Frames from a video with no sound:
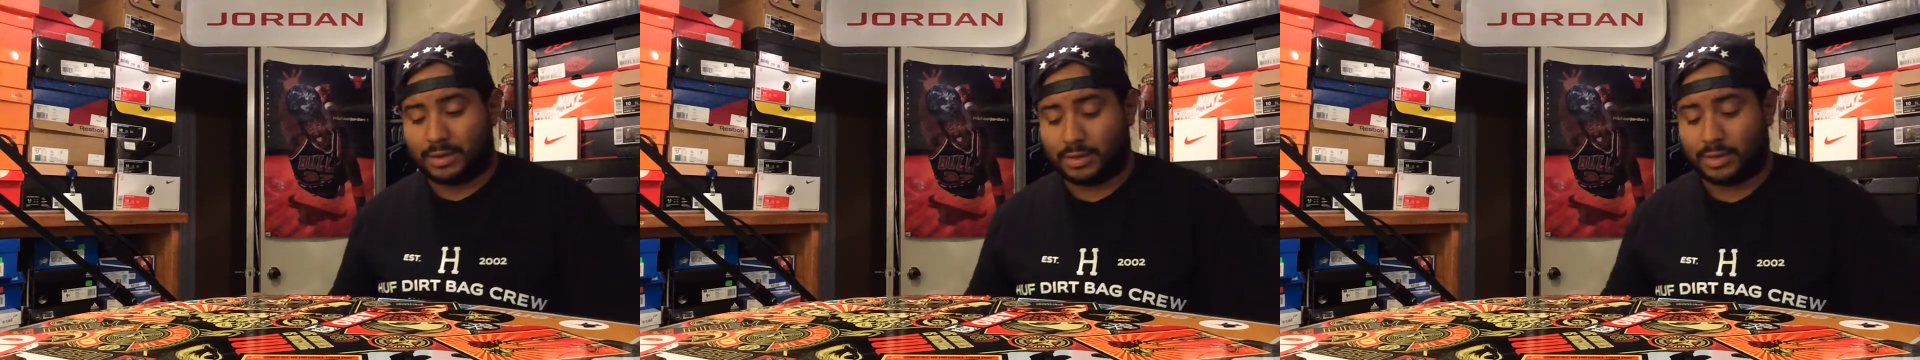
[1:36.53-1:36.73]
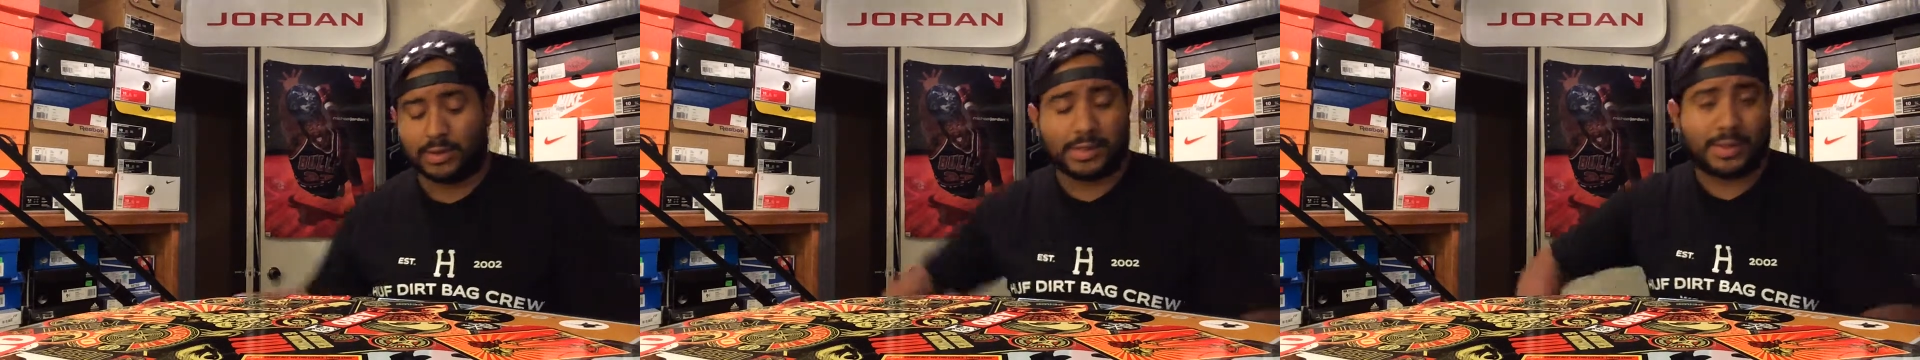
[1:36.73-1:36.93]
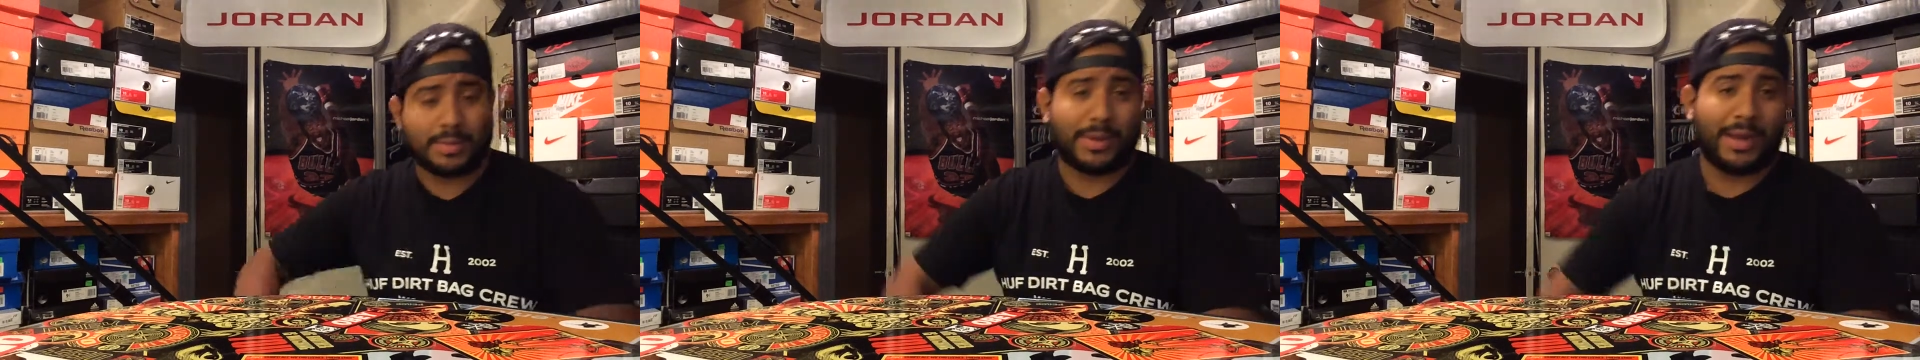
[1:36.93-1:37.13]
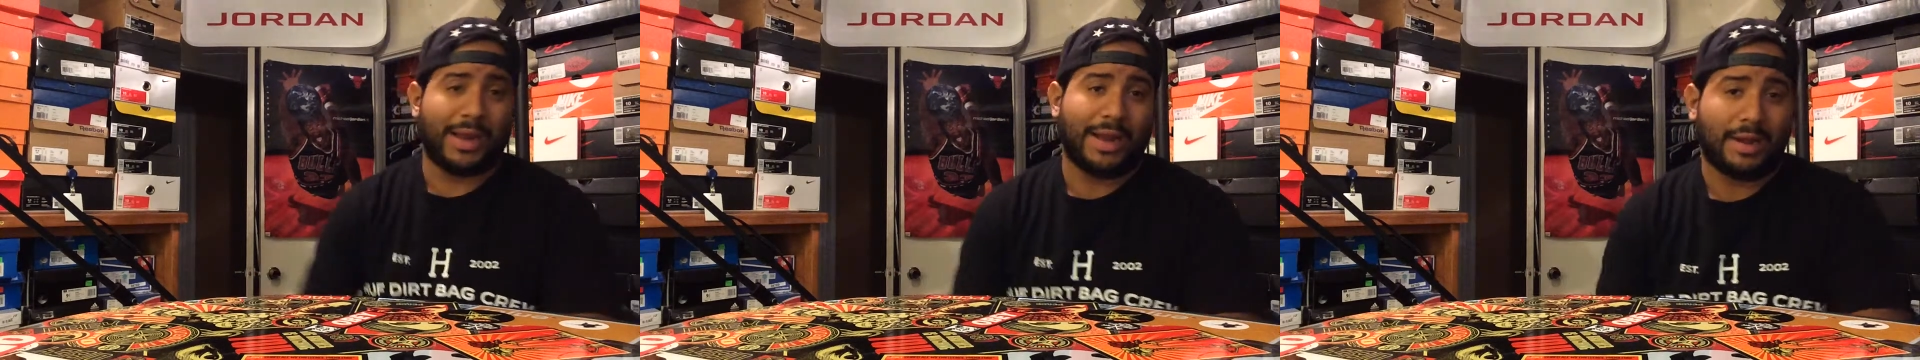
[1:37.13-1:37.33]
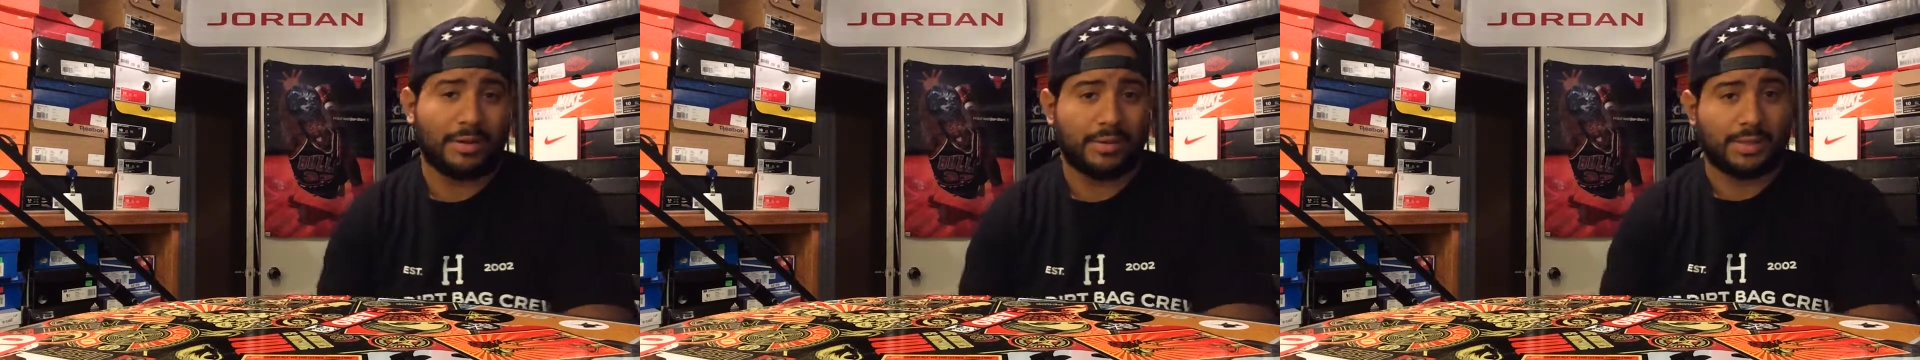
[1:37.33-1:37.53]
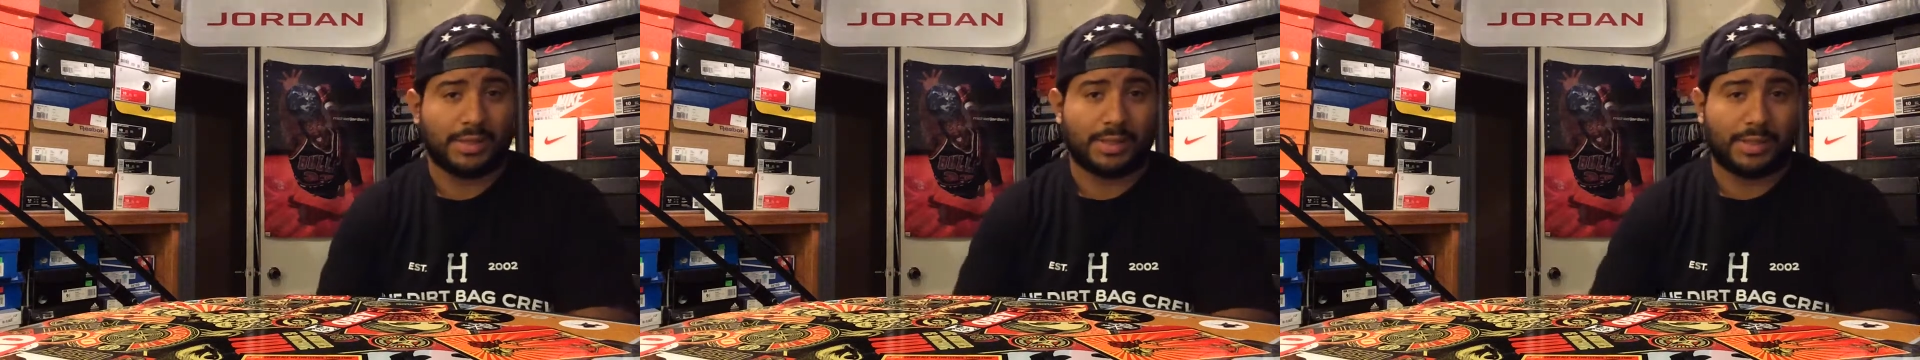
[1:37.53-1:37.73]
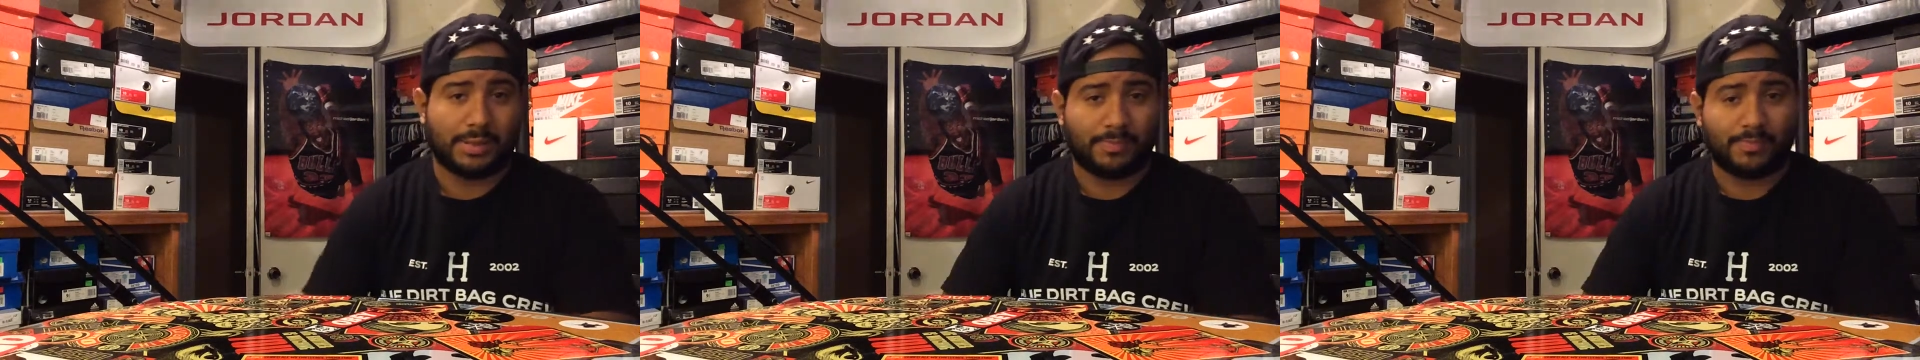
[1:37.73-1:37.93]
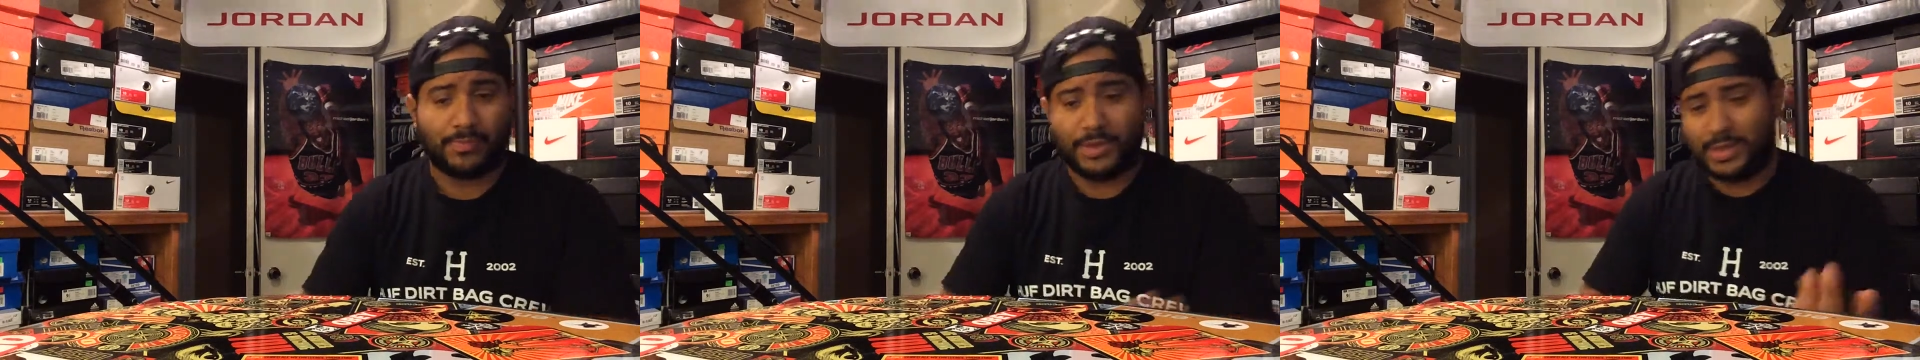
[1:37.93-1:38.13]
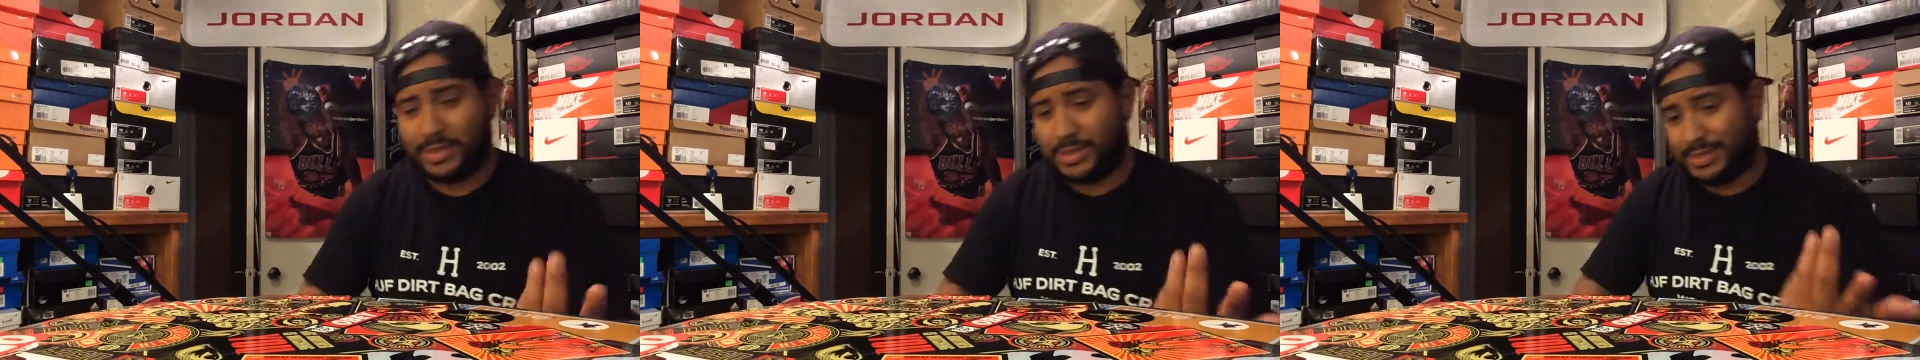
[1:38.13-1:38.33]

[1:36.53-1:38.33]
close to my house in